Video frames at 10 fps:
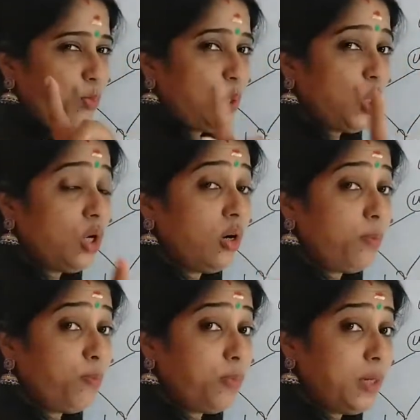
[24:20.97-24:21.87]

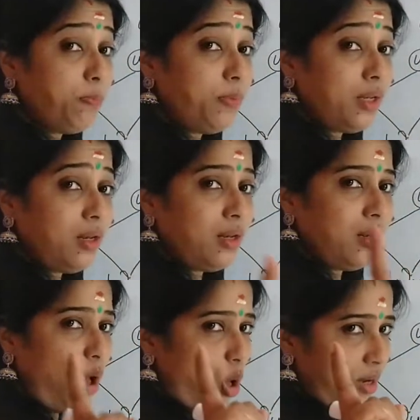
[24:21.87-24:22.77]
Pure purple,
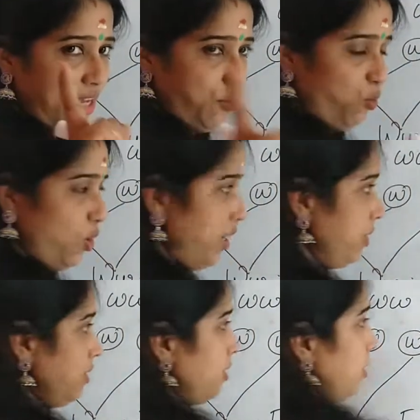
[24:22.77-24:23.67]
only
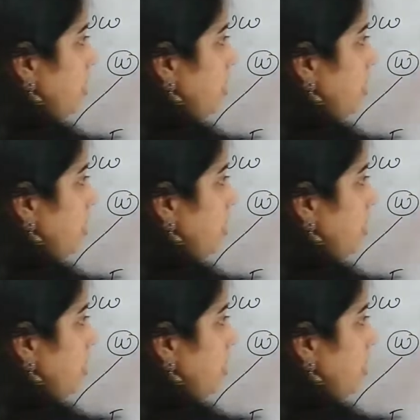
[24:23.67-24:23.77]
1.